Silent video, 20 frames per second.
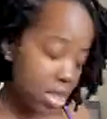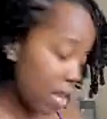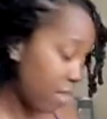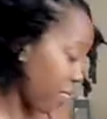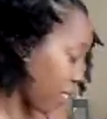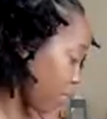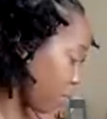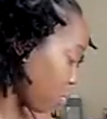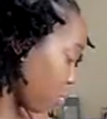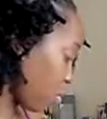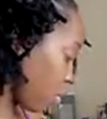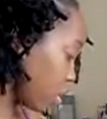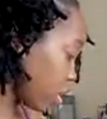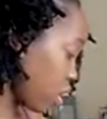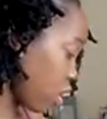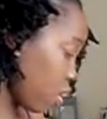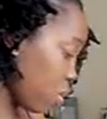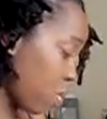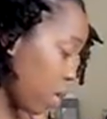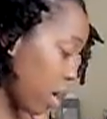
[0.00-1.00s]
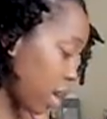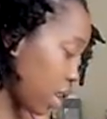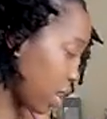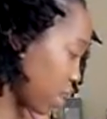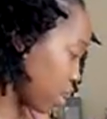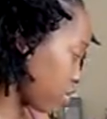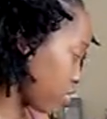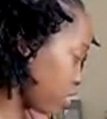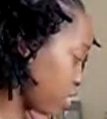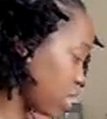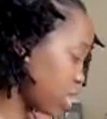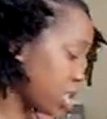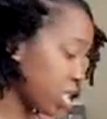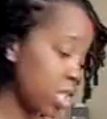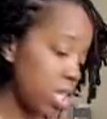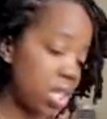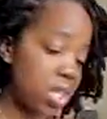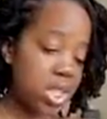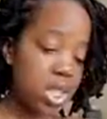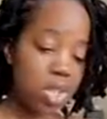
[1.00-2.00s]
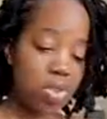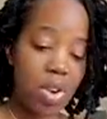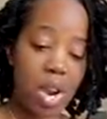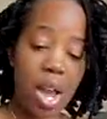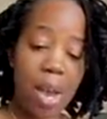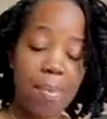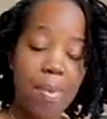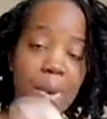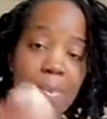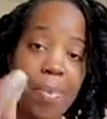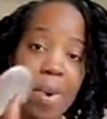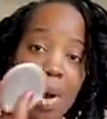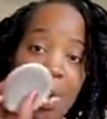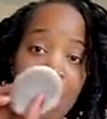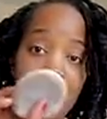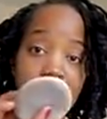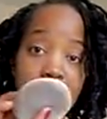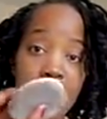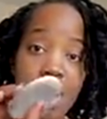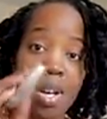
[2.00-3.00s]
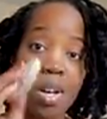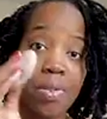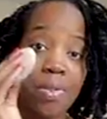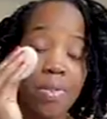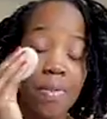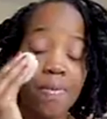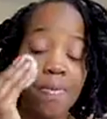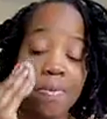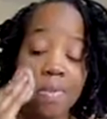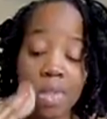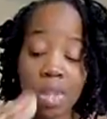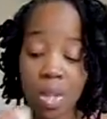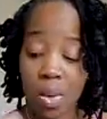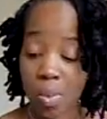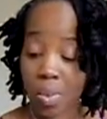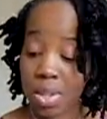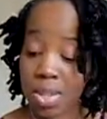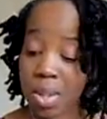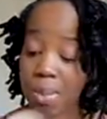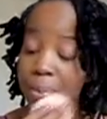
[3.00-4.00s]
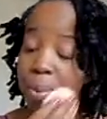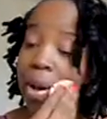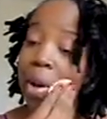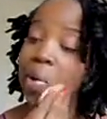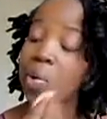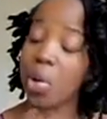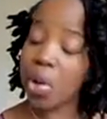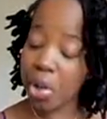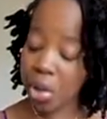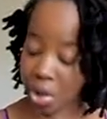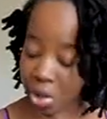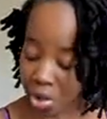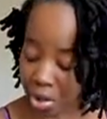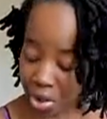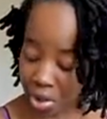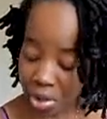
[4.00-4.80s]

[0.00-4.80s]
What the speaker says: if I'm going out, I literally just grab a powder puff with some powder.